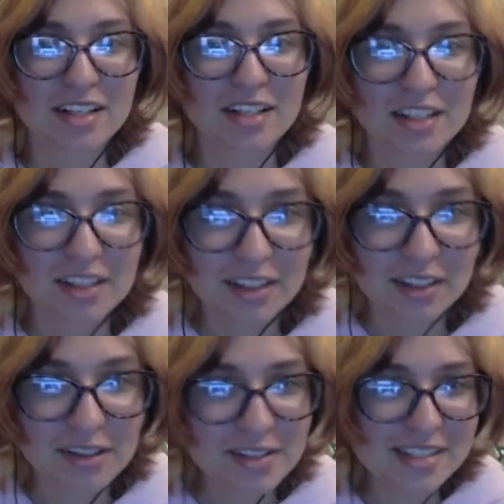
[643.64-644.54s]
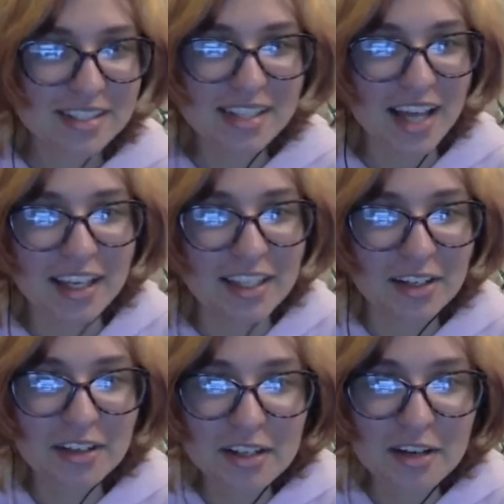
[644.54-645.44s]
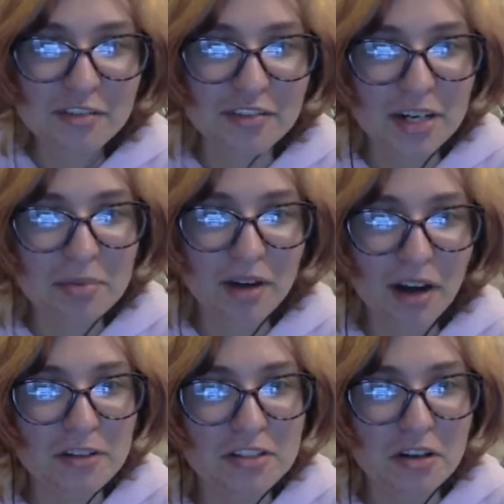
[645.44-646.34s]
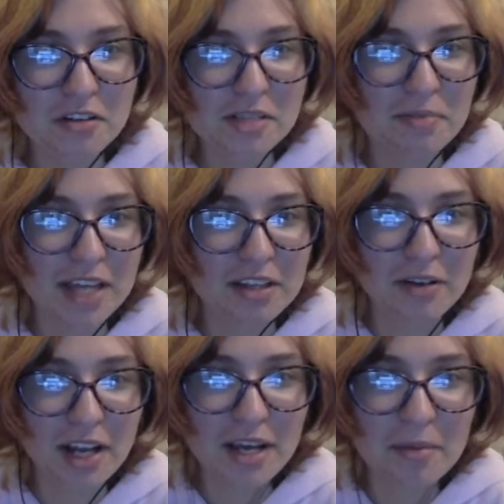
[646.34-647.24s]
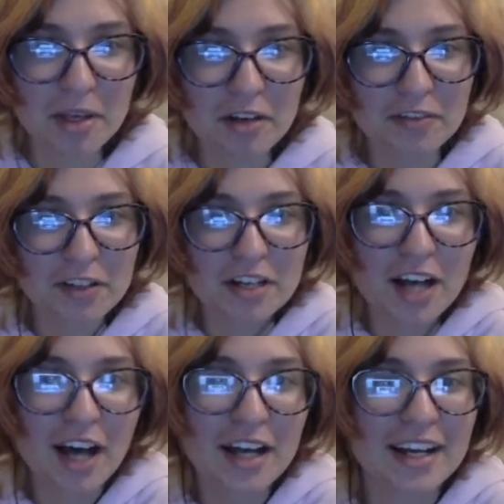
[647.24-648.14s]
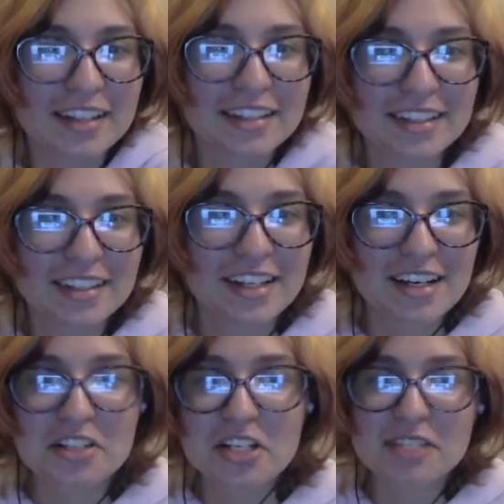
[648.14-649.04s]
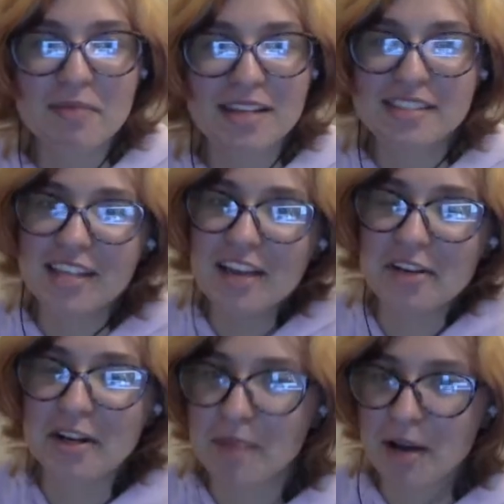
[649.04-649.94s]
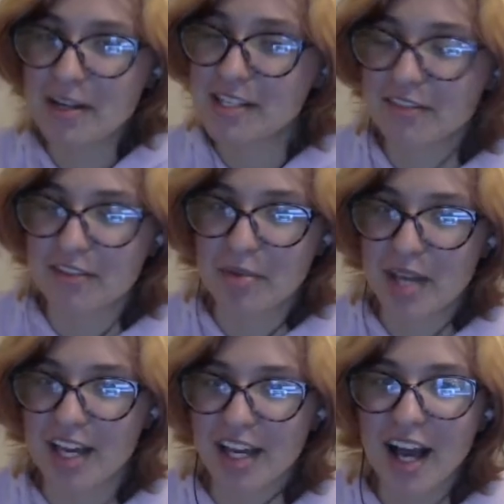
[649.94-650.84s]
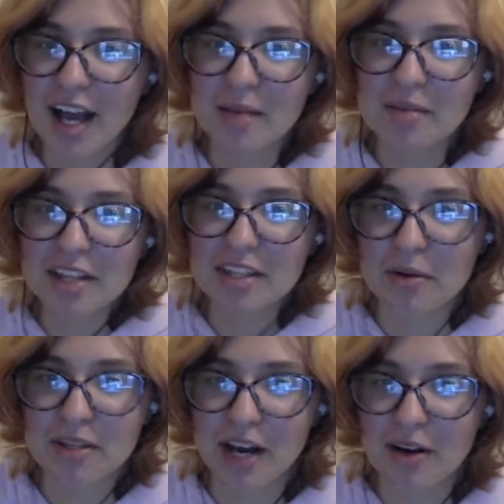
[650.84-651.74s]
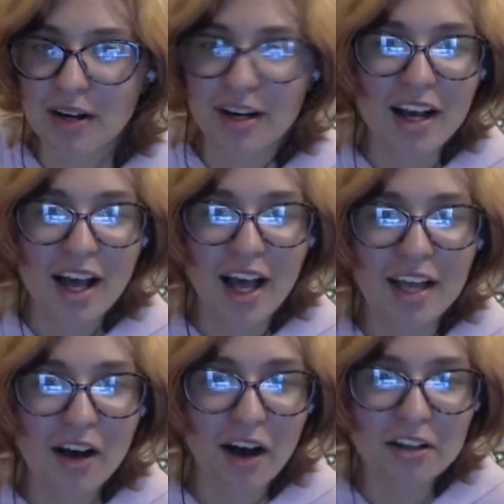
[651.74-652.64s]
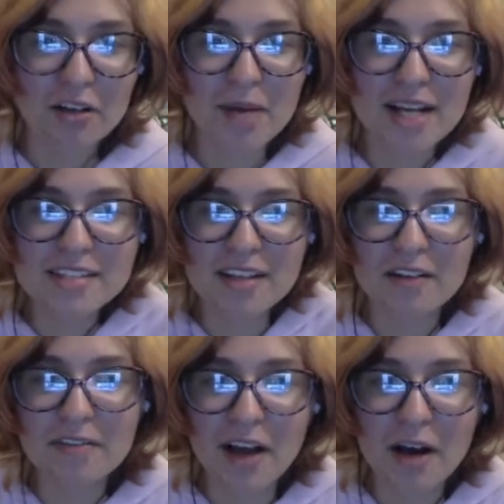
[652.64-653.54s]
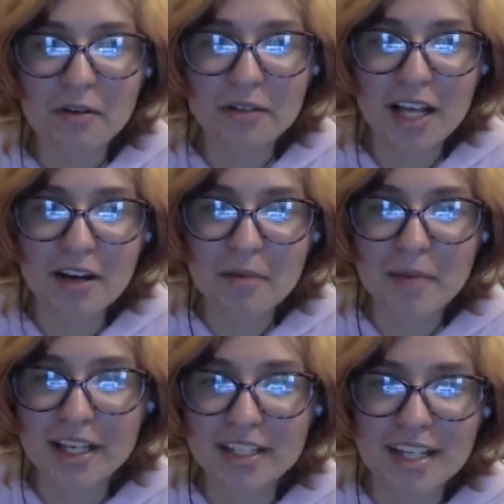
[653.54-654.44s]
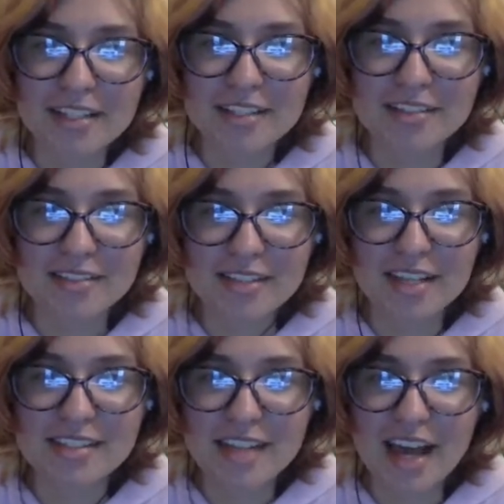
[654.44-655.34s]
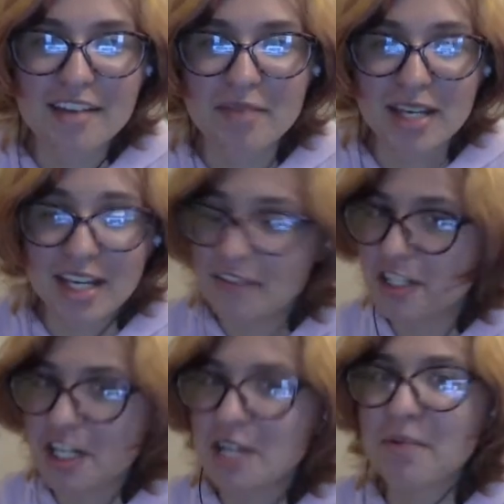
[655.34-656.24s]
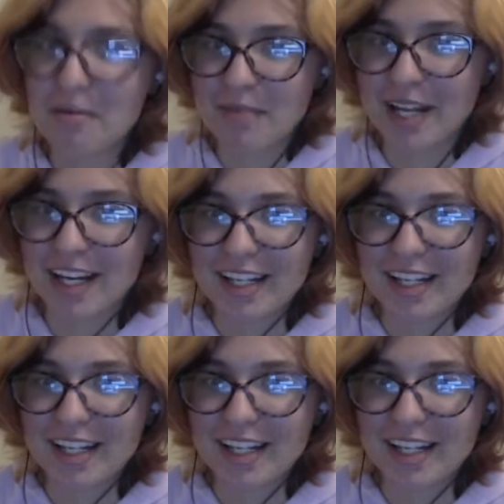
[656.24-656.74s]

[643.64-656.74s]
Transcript: Looks like you're the new friend of progress chosen by the great and beautiful Ardata. She's my savior and my reason for being. I am nothing without her. I'd hollow myself out and let her make a nest inside of me if she'd permit it.